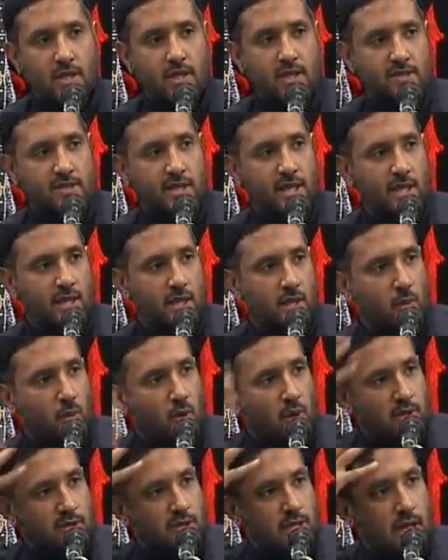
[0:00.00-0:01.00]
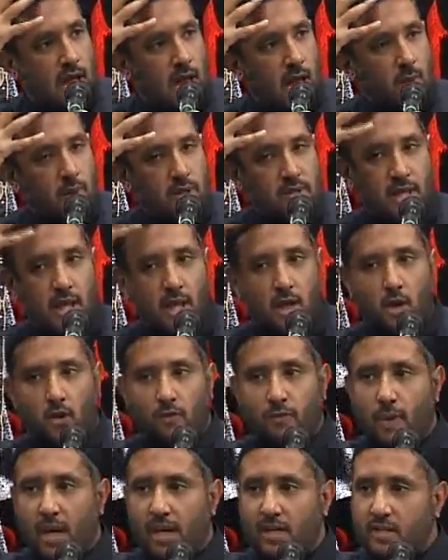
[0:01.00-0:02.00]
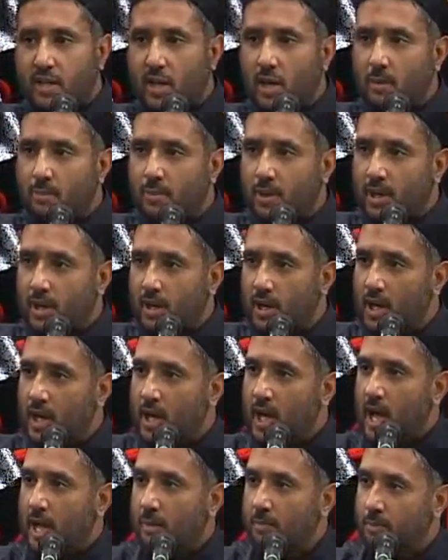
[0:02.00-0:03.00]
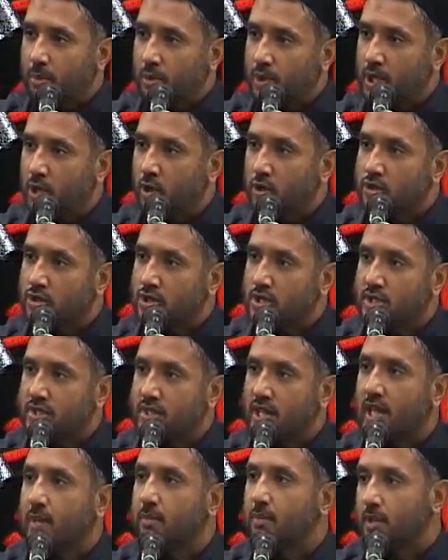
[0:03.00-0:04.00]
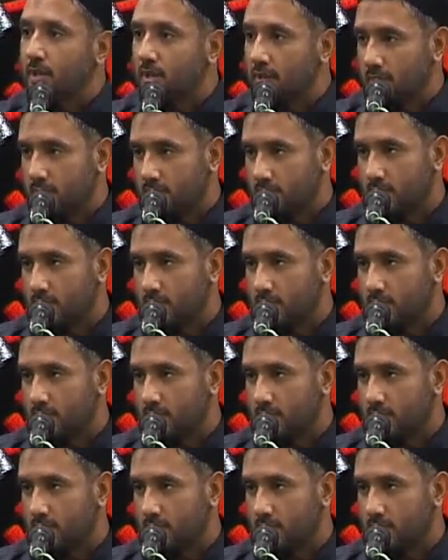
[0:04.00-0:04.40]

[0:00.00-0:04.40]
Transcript: The signal was that I will take off my turban and put it onto the table.